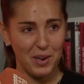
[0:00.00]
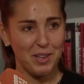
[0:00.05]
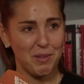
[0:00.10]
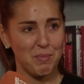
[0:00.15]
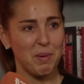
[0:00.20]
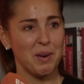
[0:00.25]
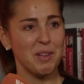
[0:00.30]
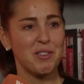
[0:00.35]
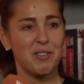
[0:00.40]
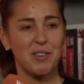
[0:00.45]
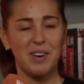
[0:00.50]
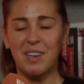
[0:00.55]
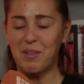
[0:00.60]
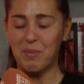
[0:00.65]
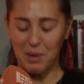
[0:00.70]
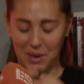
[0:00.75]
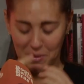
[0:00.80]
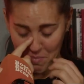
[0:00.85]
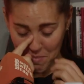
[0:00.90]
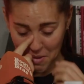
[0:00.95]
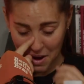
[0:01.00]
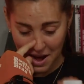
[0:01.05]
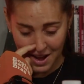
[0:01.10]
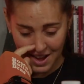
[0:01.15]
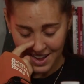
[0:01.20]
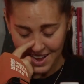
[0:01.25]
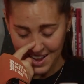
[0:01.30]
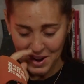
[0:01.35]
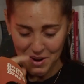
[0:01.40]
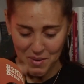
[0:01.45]
sponsor us, we'd
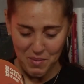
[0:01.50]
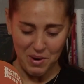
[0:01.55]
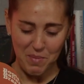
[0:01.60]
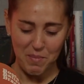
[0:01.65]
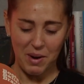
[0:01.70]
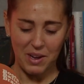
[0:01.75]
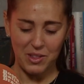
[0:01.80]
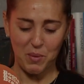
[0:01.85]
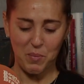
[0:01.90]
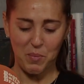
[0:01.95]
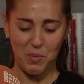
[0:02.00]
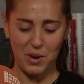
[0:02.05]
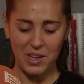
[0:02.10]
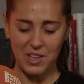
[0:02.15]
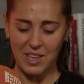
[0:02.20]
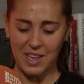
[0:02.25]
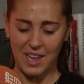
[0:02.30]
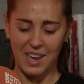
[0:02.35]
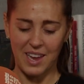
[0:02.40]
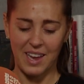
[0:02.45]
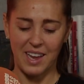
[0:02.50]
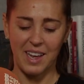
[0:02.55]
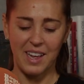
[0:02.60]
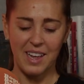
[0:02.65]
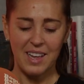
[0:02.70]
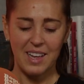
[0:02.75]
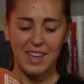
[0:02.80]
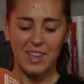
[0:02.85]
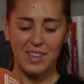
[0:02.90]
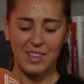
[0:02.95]
much appreciate it.
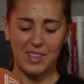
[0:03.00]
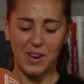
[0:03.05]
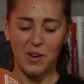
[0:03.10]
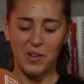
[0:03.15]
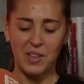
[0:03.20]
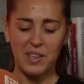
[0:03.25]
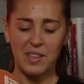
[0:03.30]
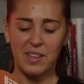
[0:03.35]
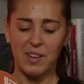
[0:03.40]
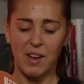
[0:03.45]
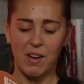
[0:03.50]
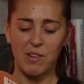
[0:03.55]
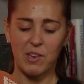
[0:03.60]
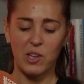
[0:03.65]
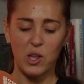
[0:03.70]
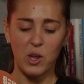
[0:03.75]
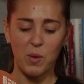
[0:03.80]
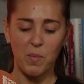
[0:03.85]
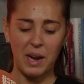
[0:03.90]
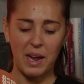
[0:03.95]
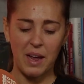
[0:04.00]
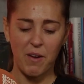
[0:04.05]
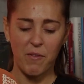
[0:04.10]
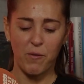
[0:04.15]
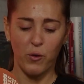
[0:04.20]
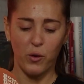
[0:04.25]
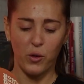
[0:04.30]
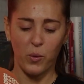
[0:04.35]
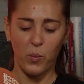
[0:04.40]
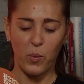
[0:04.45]
So this is our accumulator
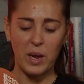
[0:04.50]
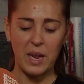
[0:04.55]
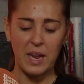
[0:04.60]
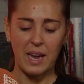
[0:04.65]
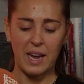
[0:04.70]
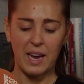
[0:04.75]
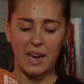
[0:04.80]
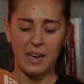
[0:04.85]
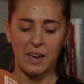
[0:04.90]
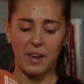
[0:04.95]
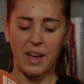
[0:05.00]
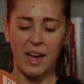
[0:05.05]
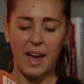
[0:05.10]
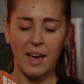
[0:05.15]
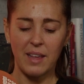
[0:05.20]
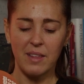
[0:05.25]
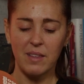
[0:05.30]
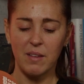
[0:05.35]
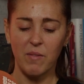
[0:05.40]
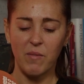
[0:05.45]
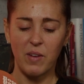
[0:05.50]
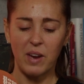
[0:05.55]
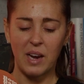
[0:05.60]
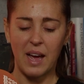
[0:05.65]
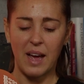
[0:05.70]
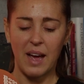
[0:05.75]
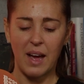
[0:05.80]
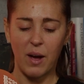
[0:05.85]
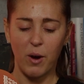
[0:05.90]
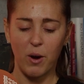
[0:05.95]
for the weekend. Aston Villa
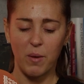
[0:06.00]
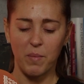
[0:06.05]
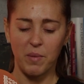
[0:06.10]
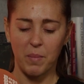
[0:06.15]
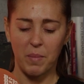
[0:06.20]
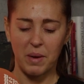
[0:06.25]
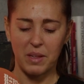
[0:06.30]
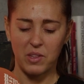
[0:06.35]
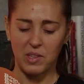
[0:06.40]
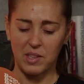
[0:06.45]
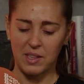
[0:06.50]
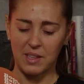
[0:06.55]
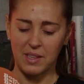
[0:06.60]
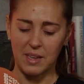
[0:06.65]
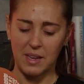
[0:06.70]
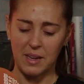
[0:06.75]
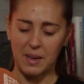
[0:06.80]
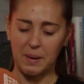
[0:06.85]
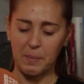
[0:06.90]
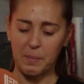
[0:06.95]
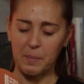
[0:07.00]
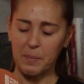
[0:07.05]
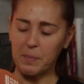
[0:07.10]
at home to Manchester City.